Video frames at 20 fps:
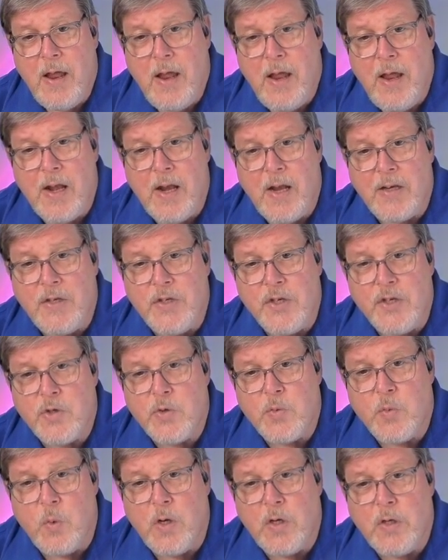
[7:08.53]
And I
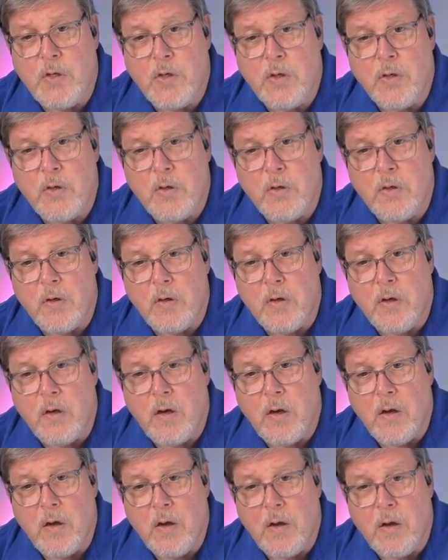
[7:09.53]
just wonder
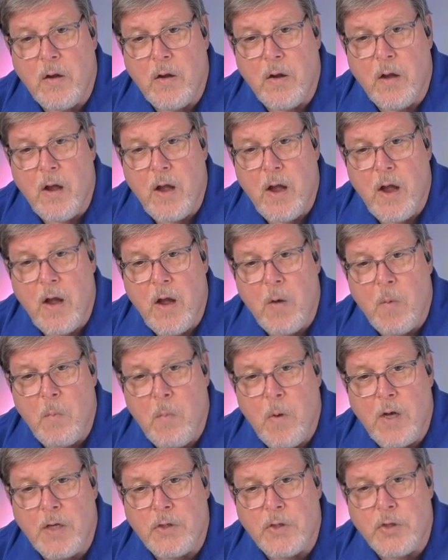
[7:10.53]
how
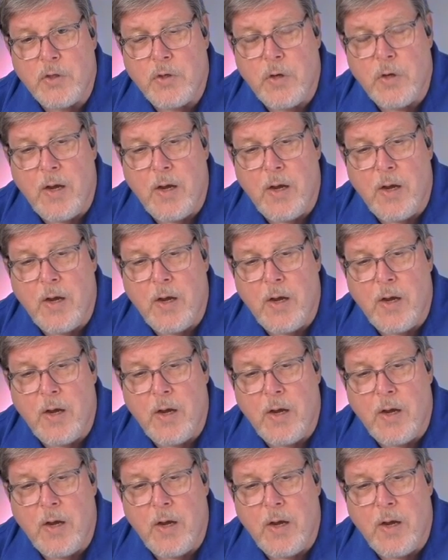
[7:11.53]
much